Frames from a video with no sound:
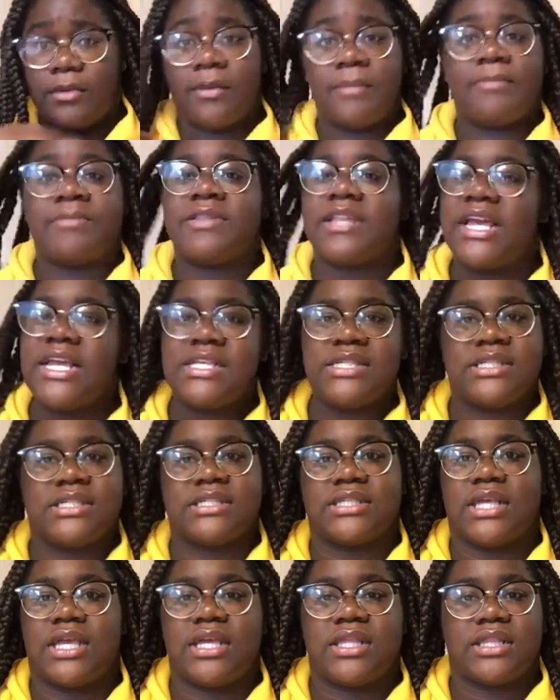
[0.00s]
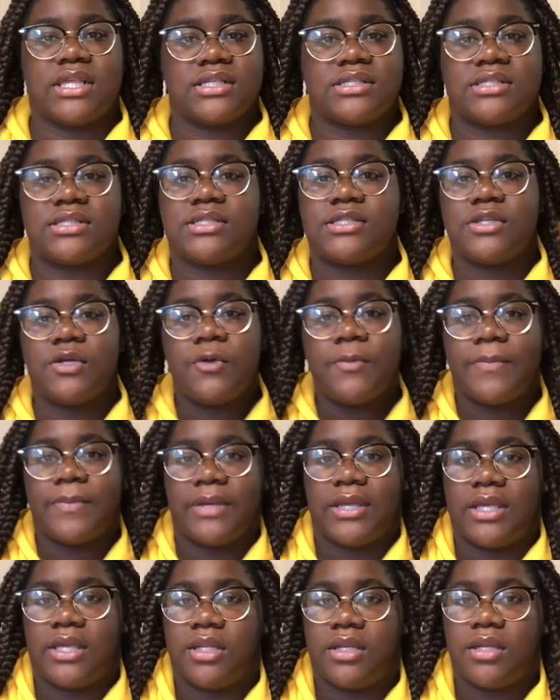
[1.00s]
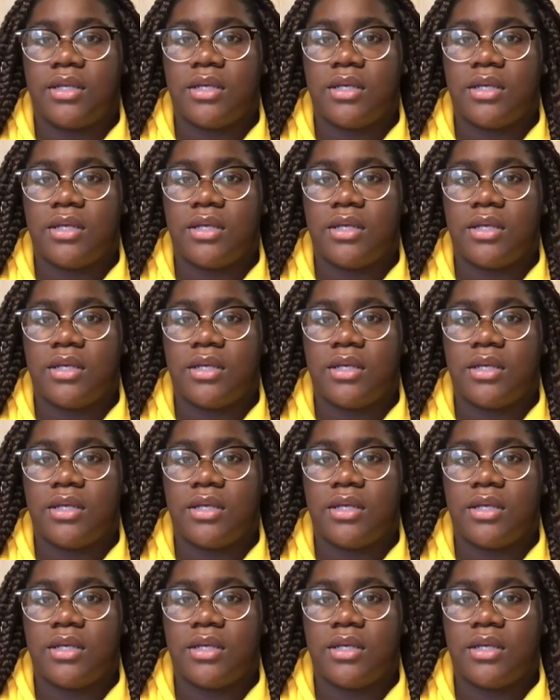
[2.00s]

places. Like, that's stupid.